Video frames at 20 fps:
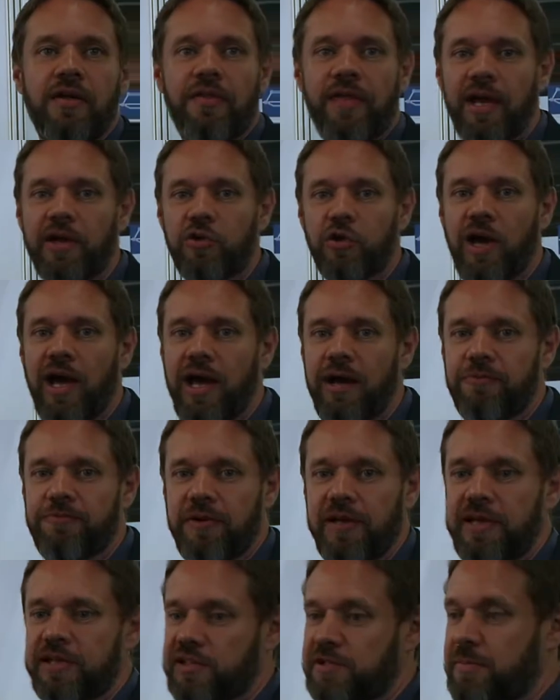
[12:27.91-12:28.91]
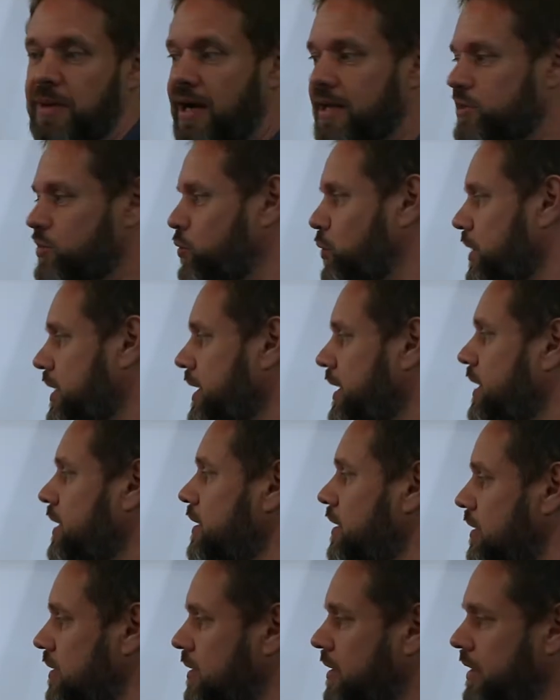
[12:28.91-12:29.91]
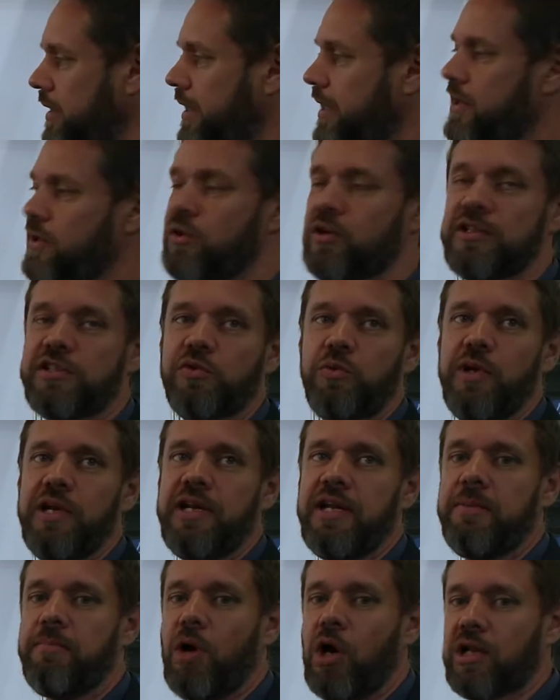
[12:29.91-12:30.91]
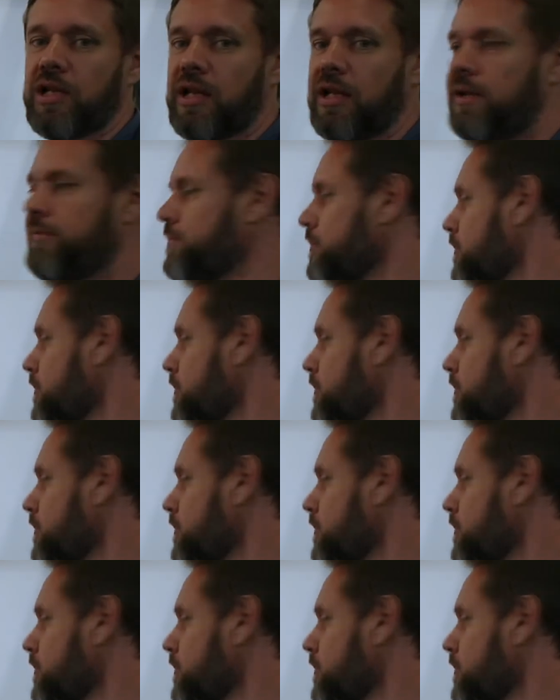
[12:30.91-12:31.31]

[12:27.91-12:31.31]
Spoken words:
that you have in Smart 3D in your 3D model.